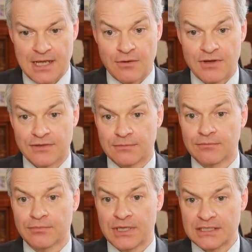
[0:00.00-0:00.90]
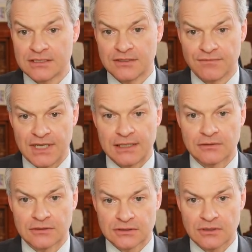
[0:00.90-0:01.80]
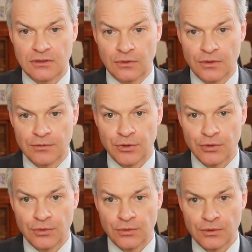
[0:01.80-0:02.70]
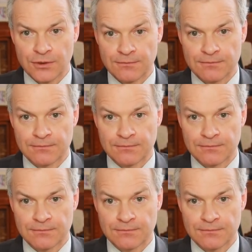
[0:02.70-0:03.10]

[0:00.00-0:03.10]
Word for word: However, plenty of vowels on the board.